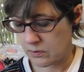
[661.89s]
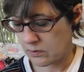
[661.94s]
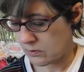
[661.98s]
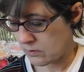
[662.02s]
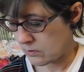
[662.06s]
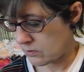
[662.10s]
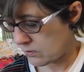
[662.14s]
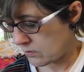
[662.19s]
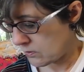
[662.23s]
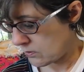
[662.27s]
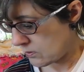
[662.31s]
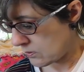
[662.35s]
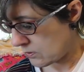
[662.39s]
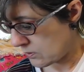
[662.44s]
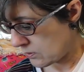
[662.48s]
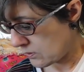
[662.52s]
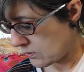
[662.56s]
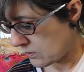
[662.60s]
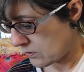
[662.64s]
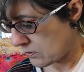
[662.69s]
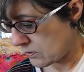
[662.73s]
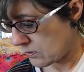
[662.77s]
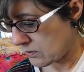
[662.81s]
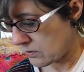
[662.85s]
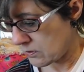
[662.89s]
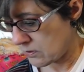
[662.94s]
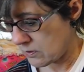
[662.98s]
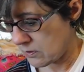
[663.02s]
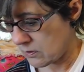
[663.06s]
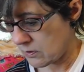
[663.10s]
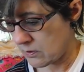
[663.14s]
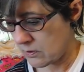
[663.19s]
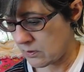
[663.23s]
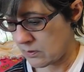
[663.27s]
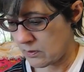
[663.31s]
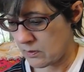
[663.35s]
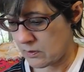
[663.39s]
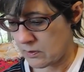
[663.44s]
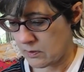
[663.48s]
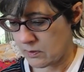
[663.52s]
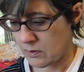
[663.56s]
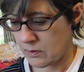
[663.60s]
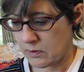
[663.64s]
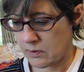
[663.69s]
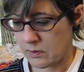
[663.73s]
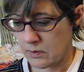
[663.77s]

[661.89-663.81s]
Nothing is said.